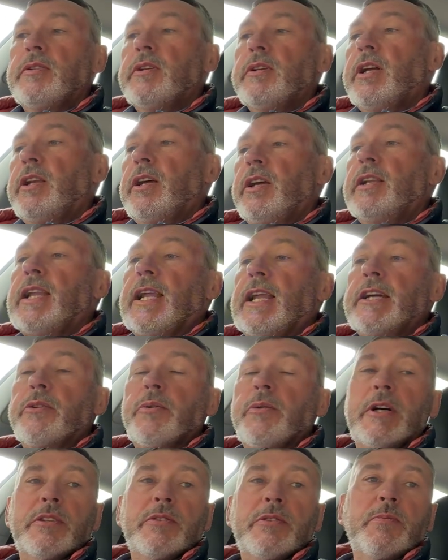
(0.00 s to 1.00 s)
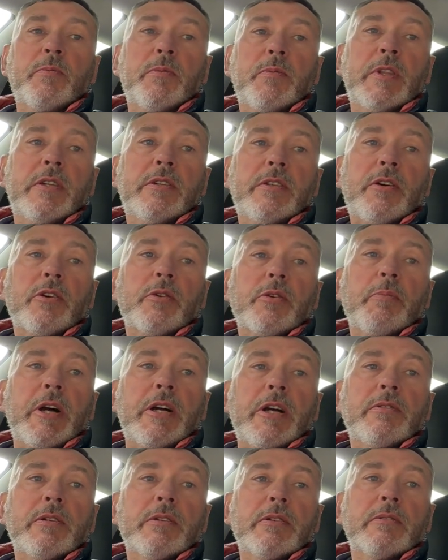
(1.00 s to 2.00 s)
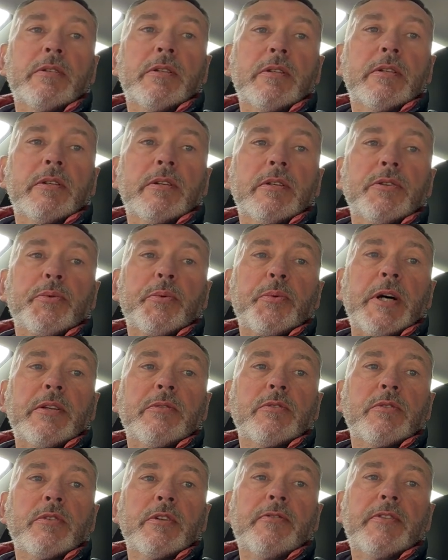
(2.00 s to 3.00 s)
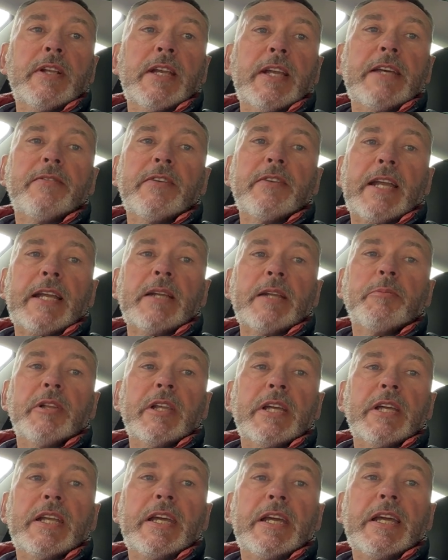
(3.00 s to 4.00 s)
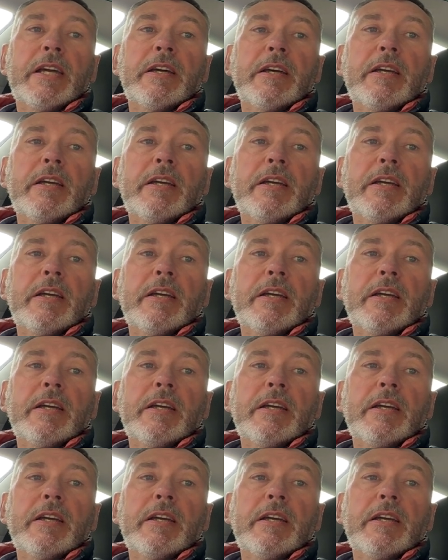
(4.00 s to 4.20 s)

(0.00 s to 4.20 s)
And likewise with the dog mode as well. So if you leave an animal in here,